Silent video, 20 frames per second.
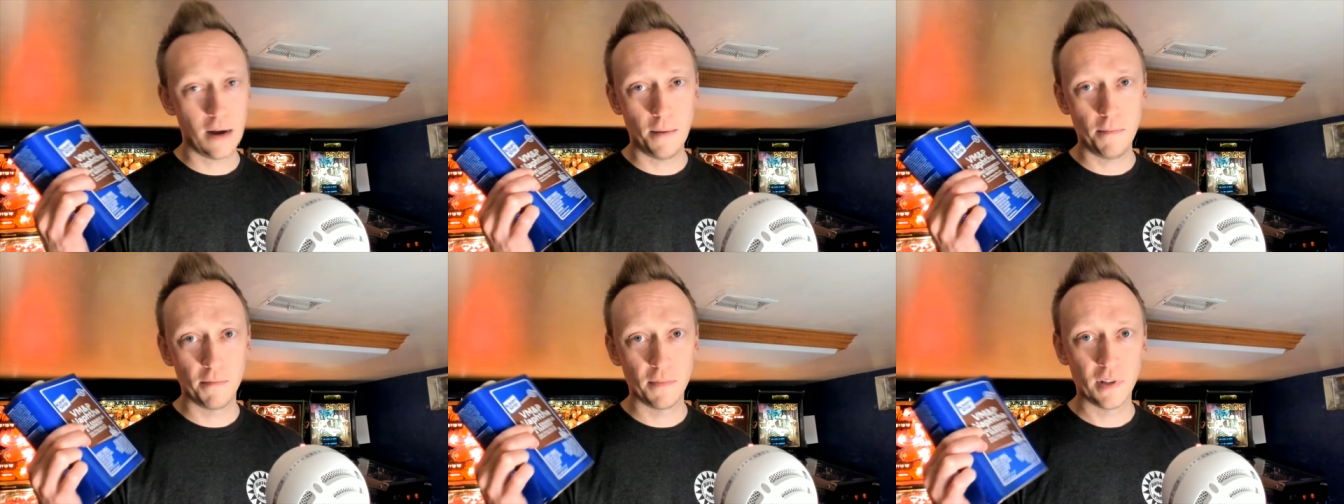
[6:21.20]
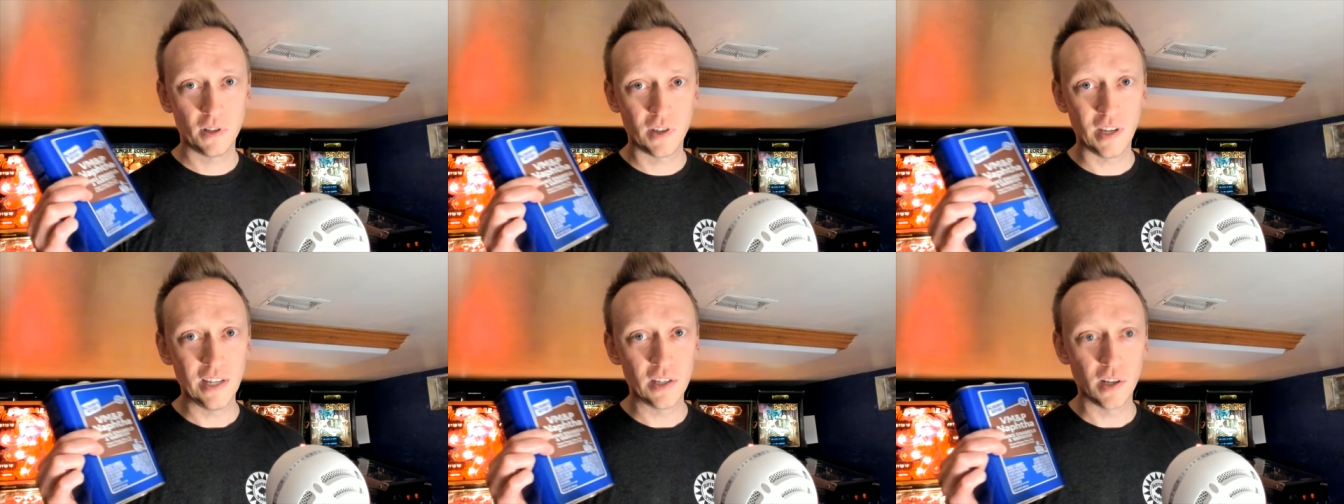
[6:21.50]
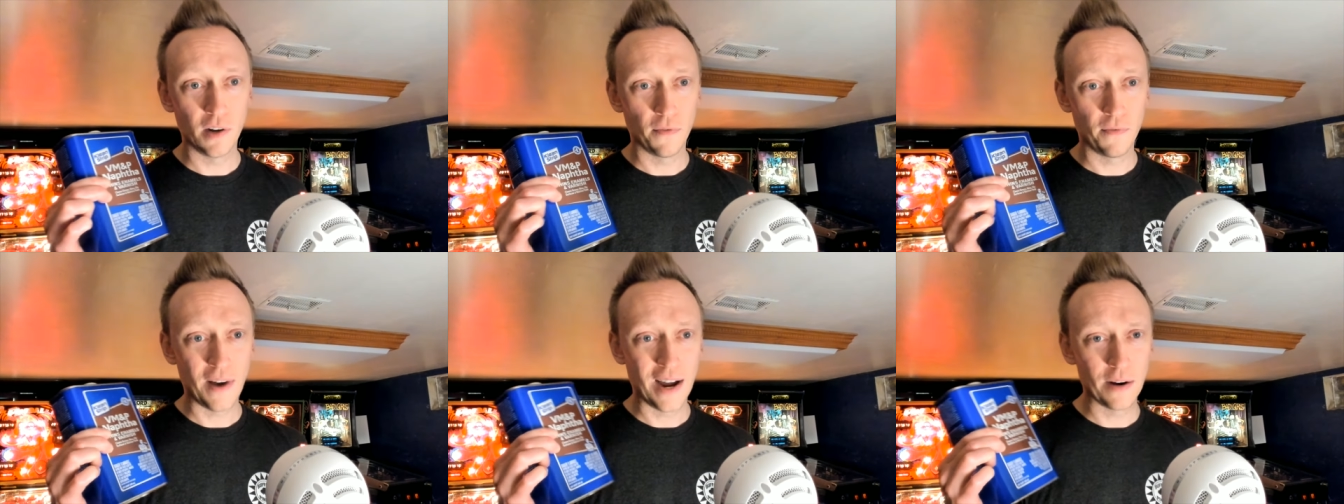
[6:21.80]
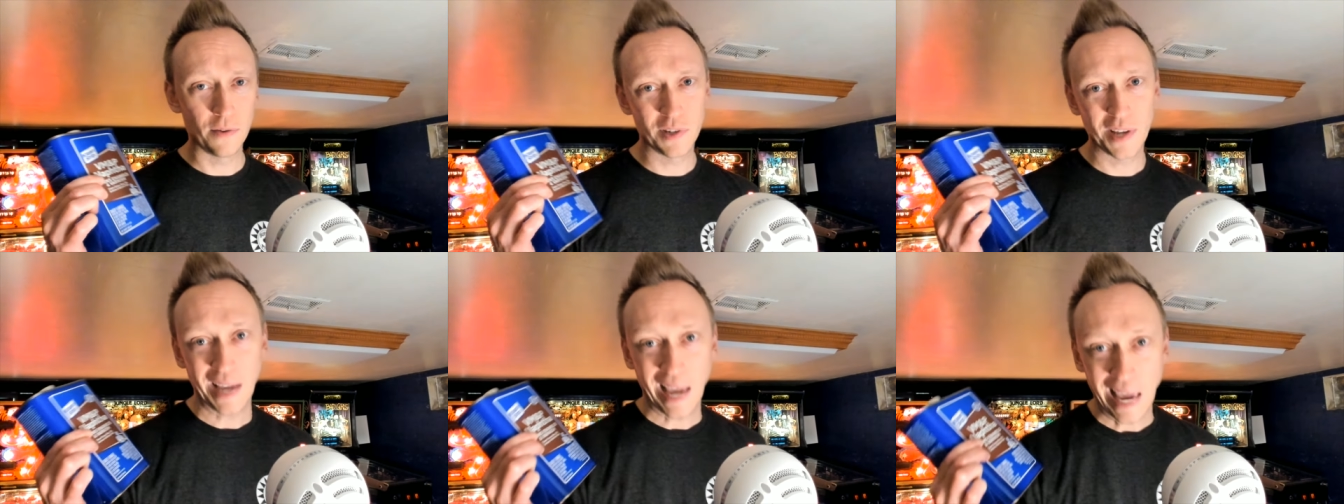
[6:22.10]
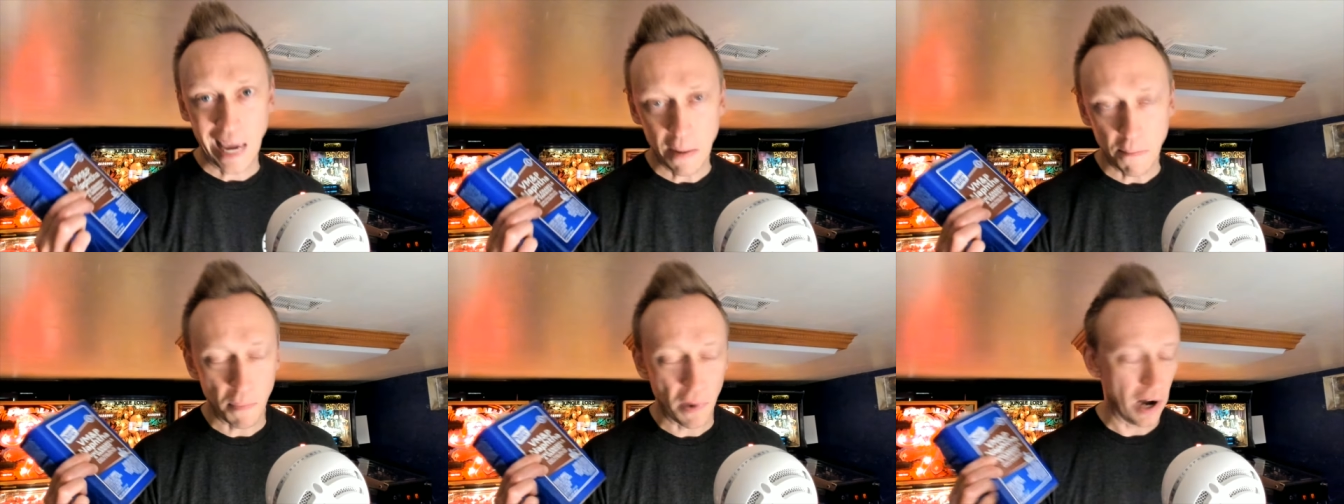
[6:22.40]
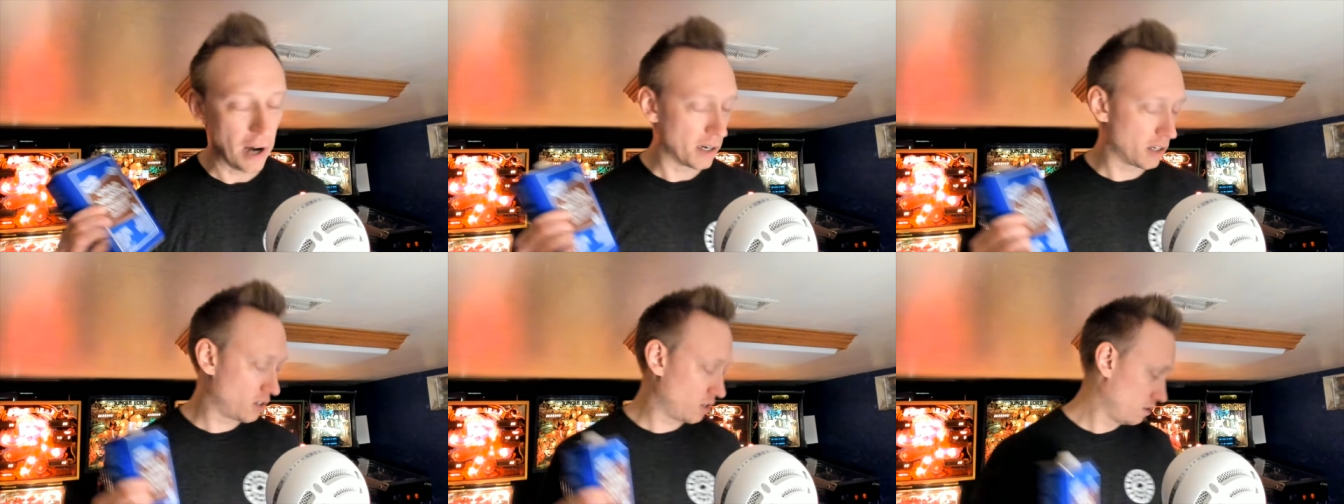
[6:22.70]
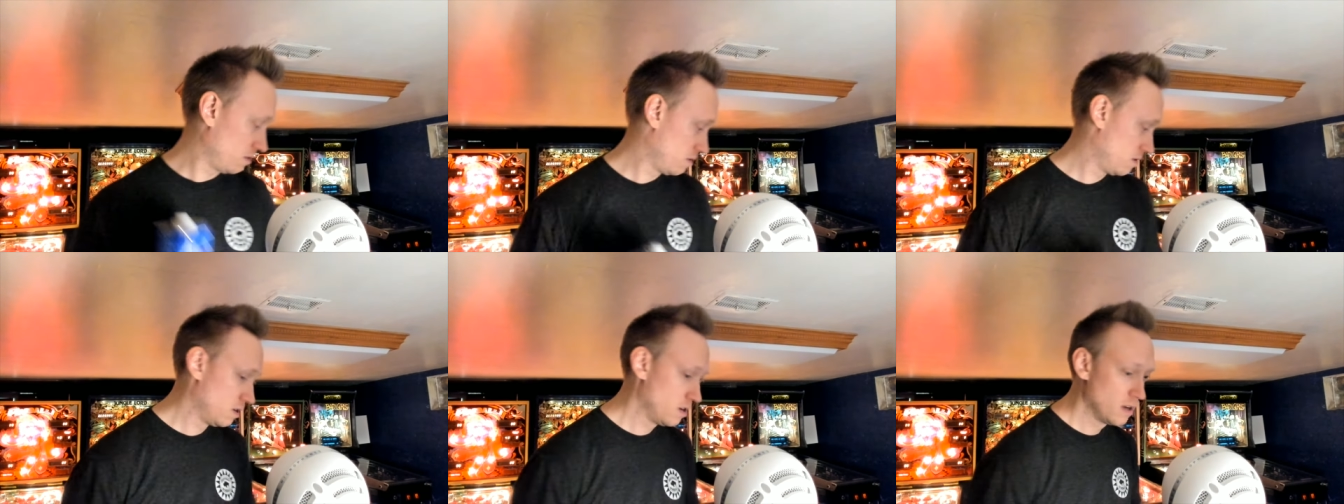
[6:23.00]
It's easy to find. It was like $8.
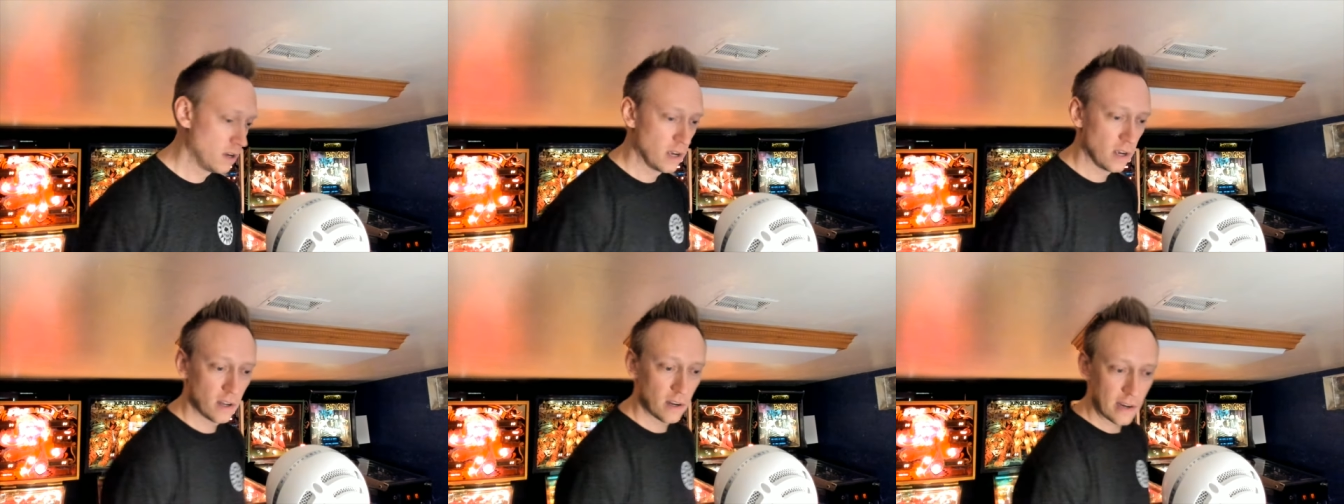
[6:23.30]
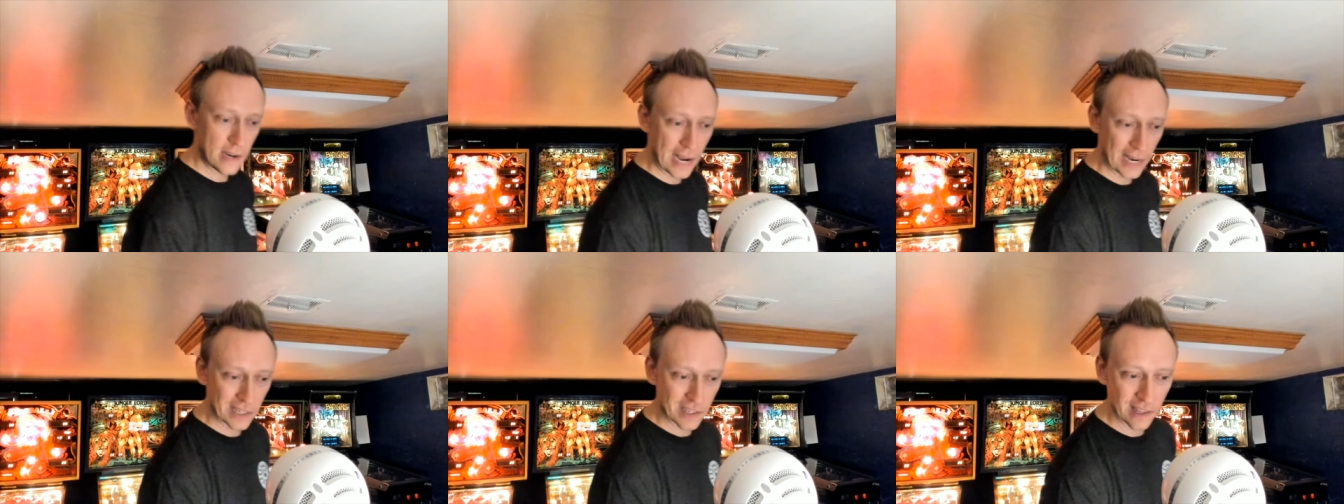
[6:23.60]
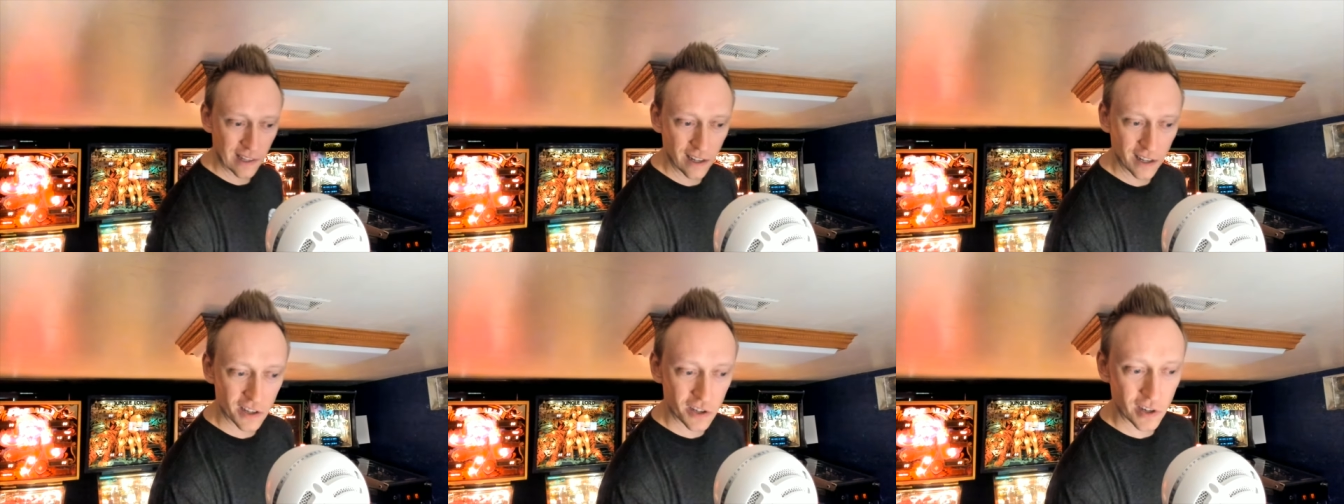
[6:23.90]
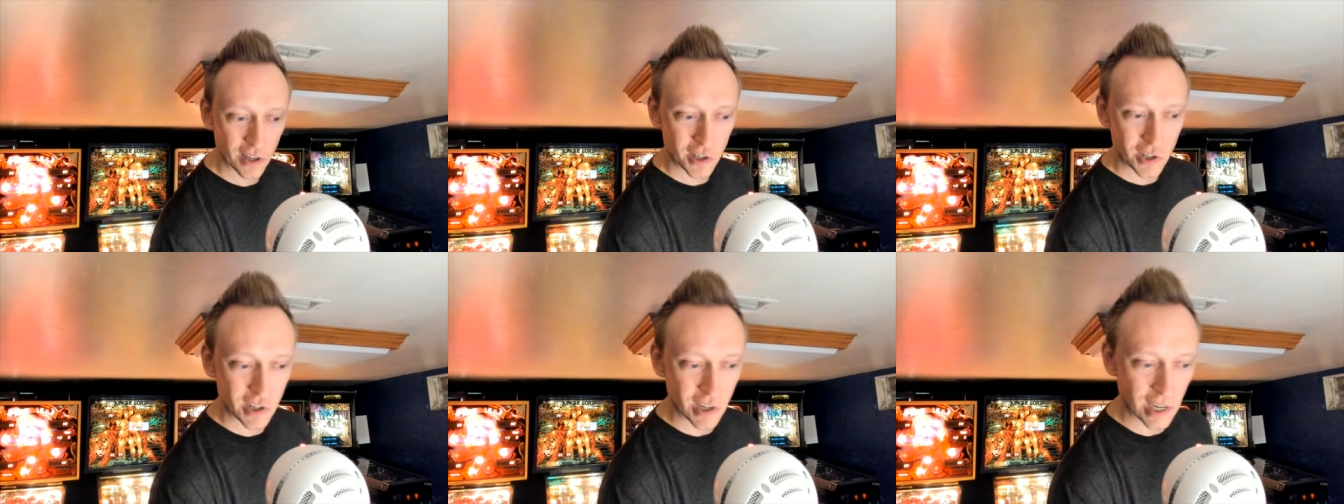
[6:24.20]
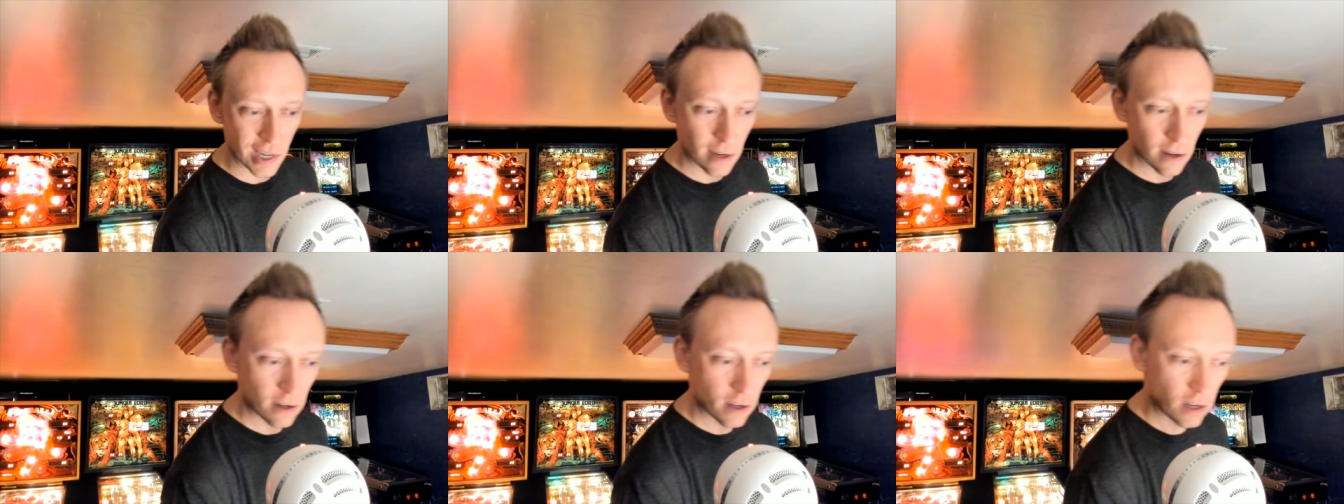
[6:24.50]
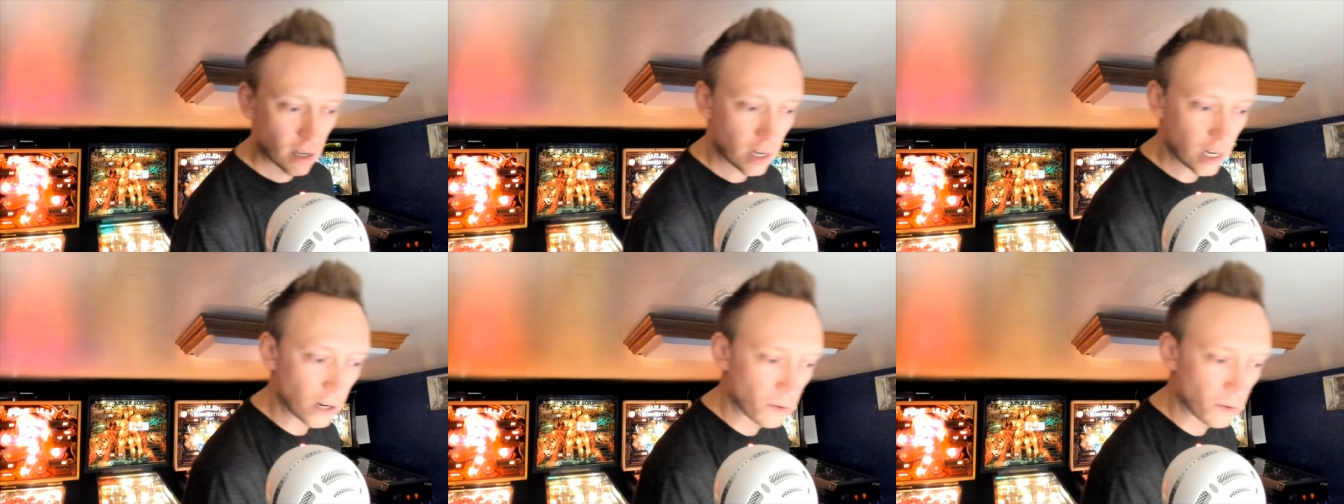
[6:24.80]
Next on the list, let's see. Here we